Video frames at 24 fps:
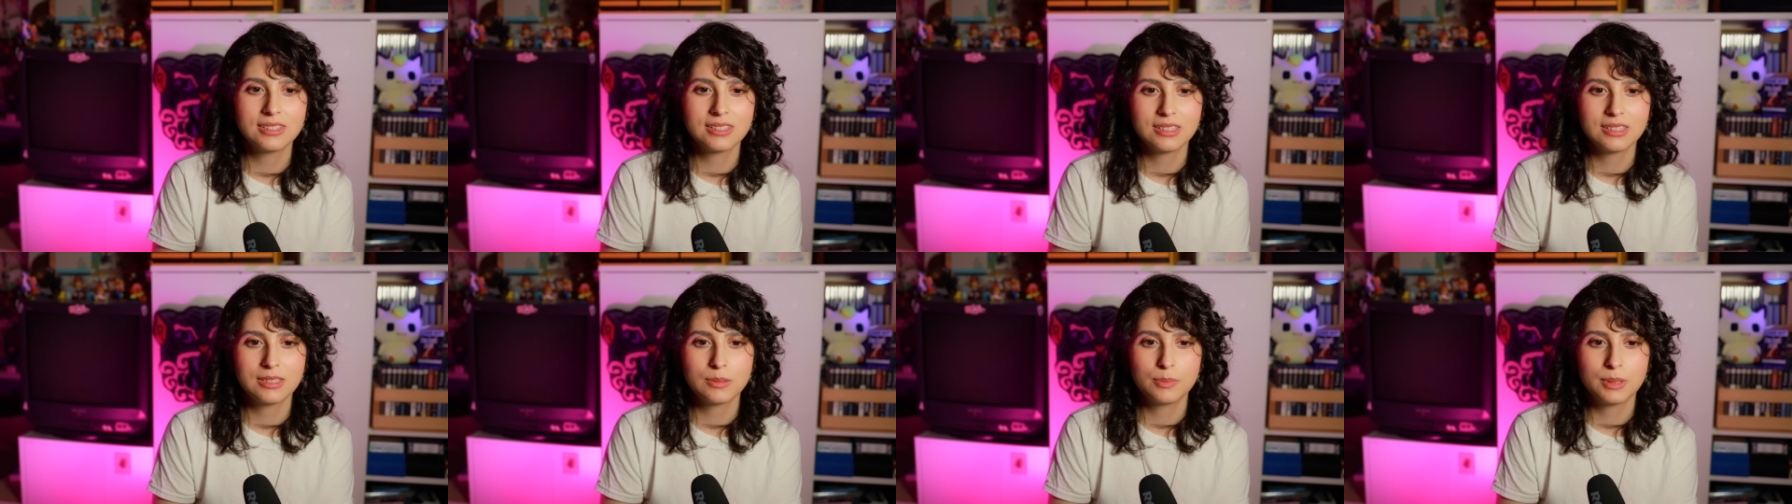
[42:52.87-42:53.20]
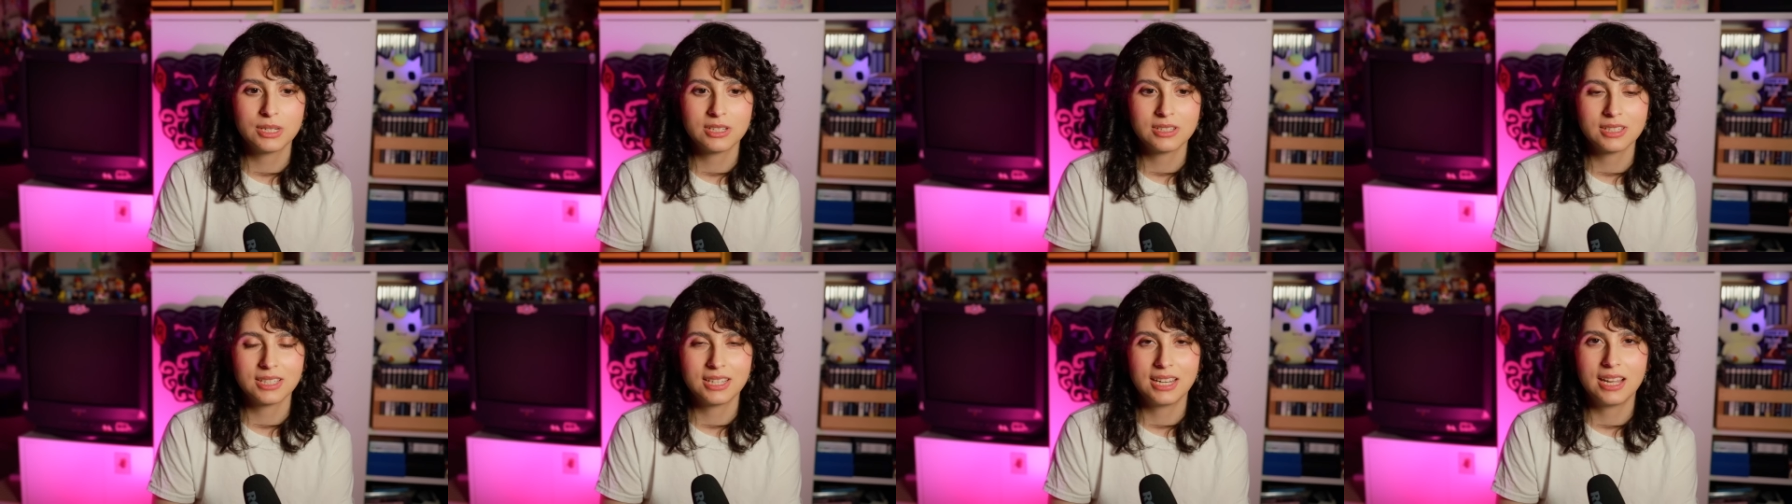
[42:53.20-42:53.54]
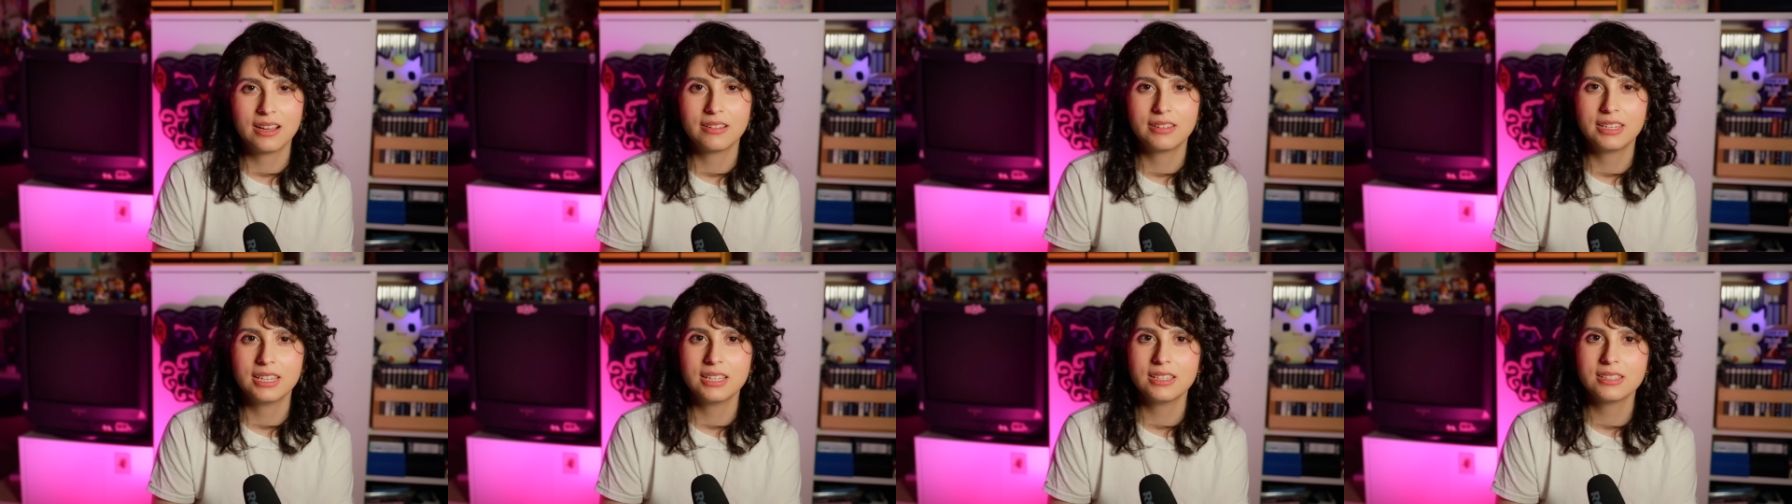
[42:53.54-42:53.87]
especially
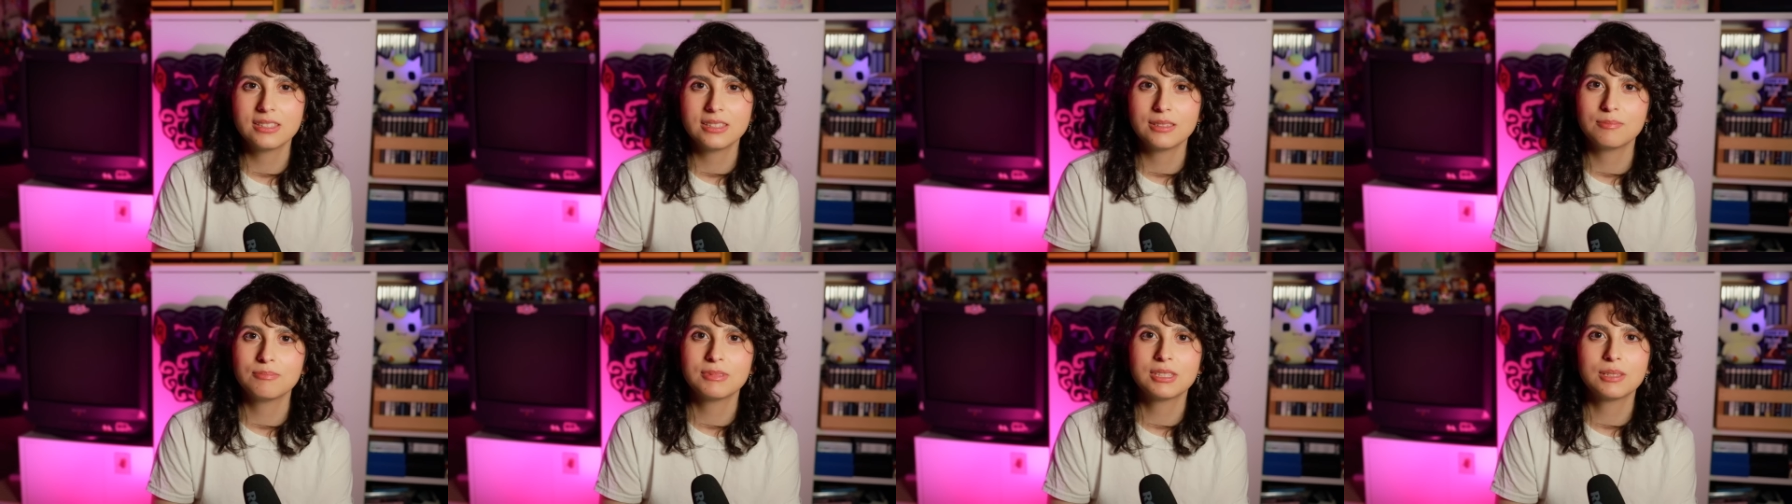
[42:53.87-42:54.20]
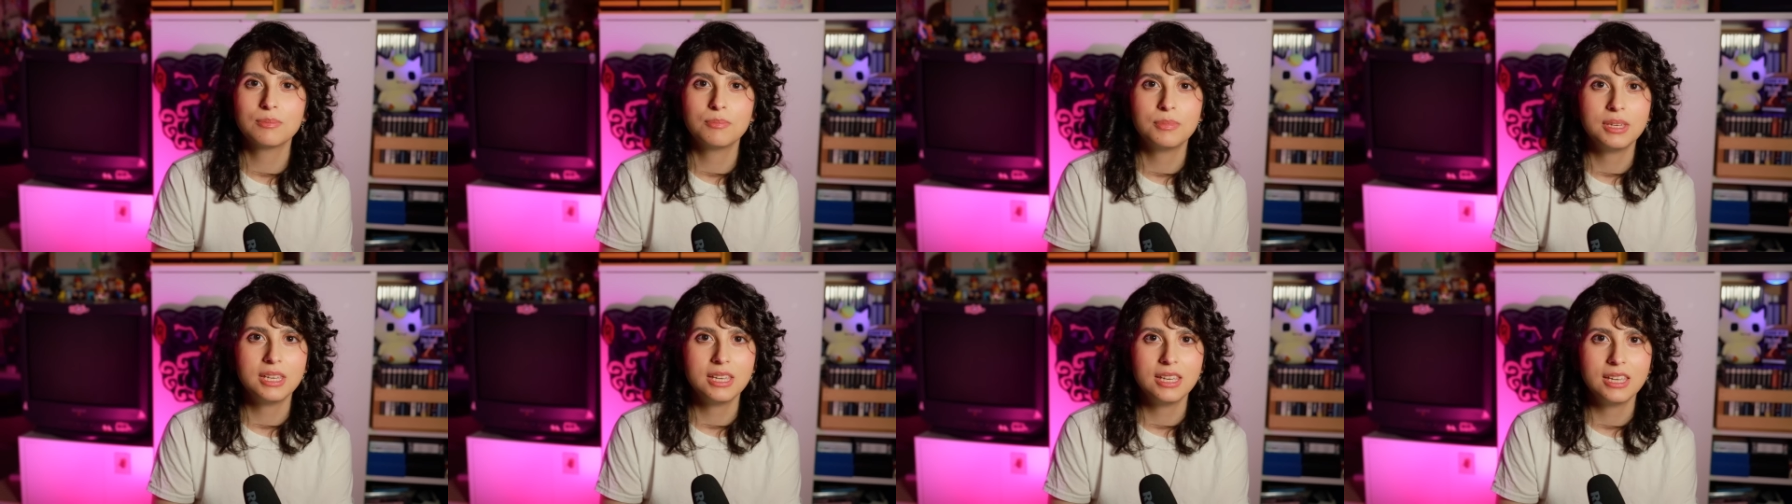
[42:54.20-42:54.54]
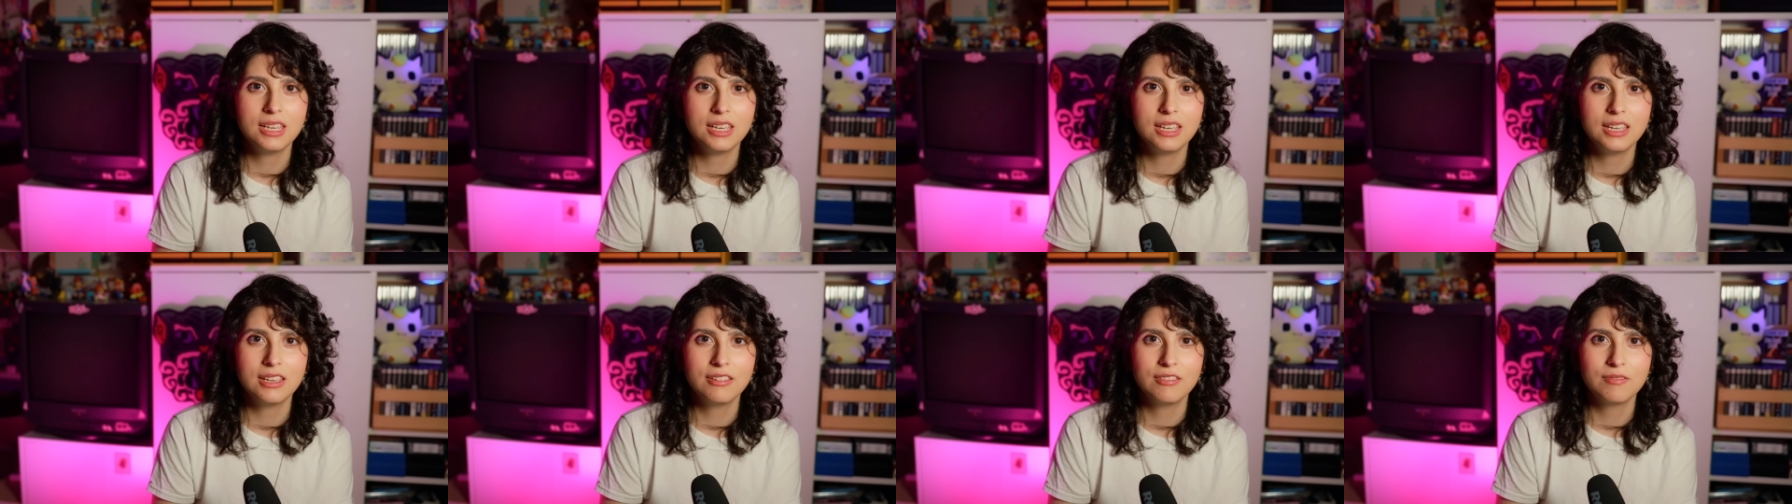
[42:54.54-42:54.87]
nowadays, seem to
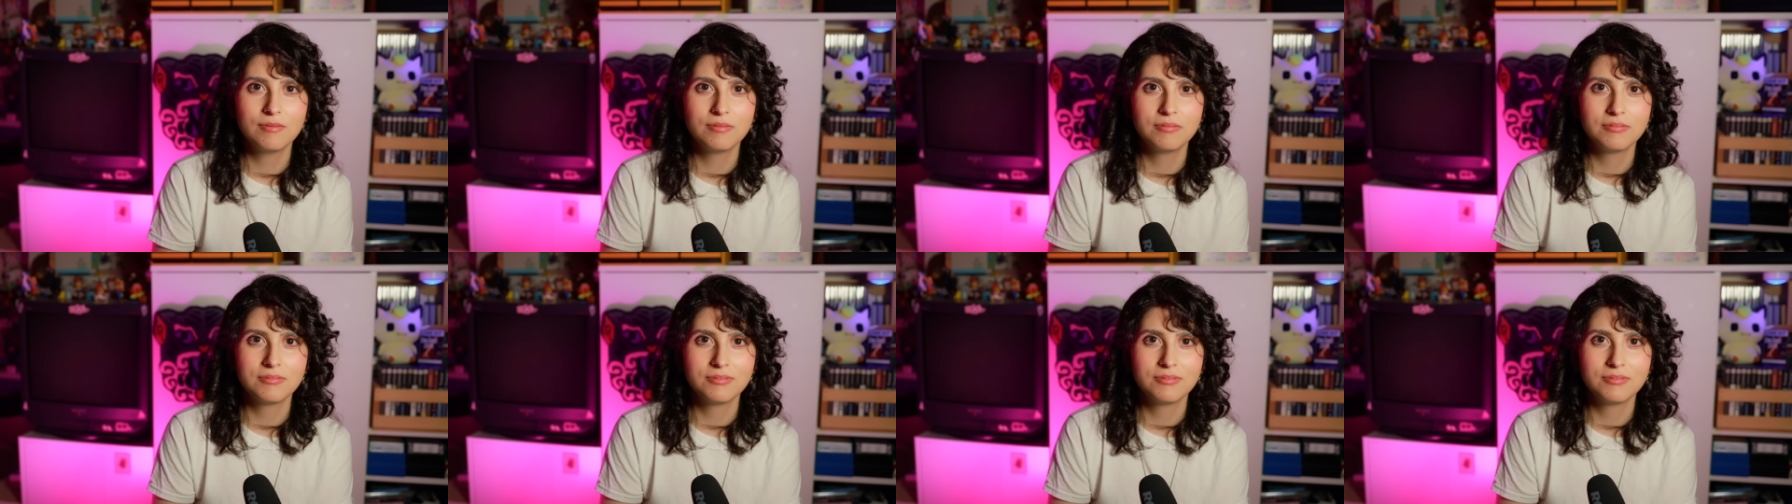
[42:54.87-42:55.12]
be